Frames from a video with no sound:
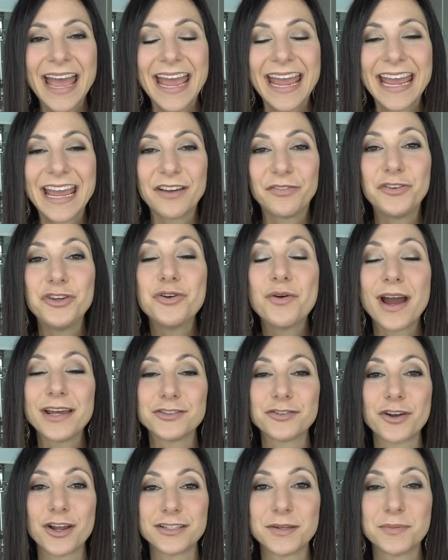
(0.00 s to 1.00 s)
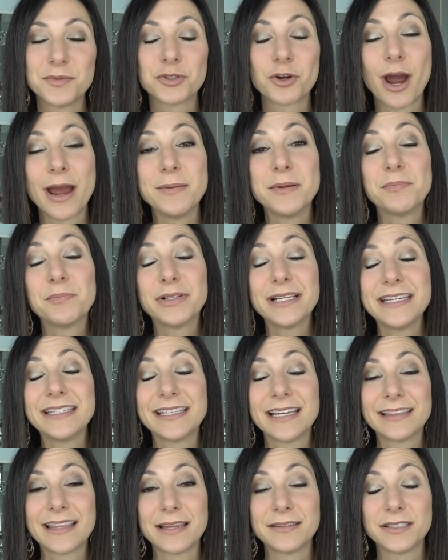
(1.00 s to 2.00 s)
If you guys are subscribed,
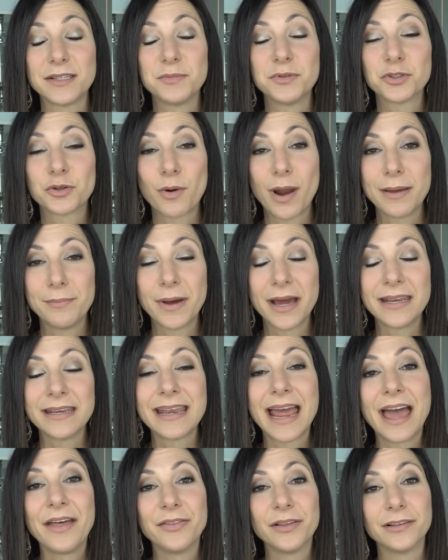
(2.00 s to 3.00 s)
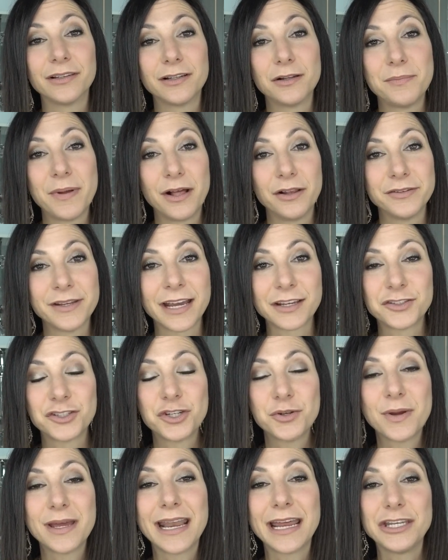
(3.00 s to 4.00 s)
please hit that subscribe button and the little bell
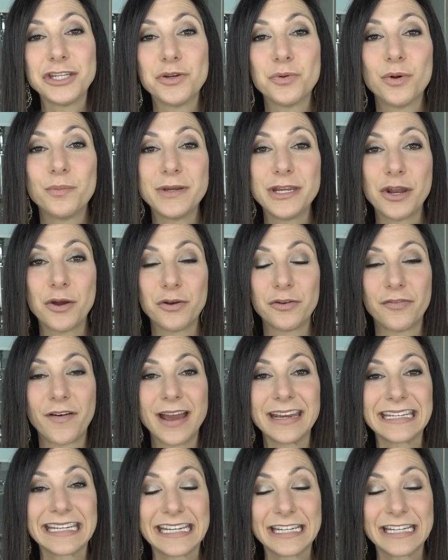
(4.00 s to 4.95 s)
next to it and you will be notified